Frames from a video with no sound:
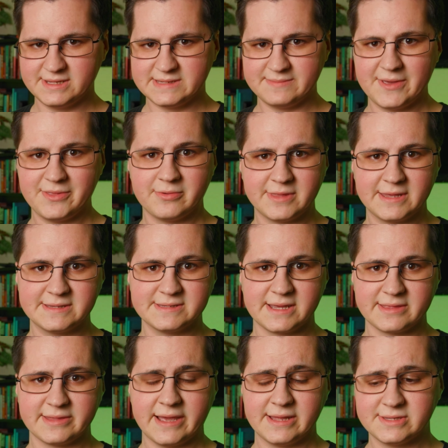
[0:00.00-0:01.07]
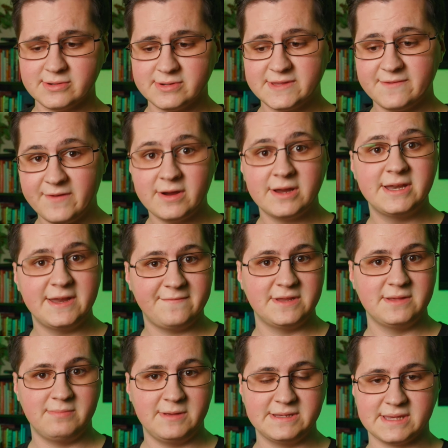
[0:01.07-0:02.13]
and some other things like that. So it's a very
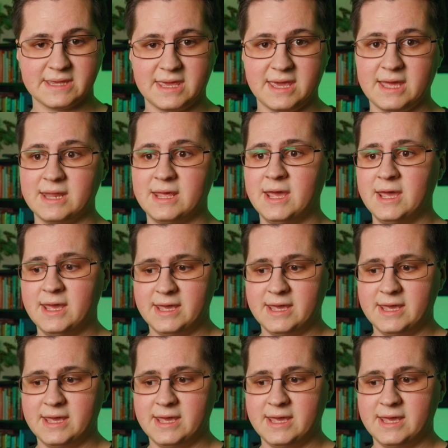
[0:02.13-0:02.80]
nifty piece of kit.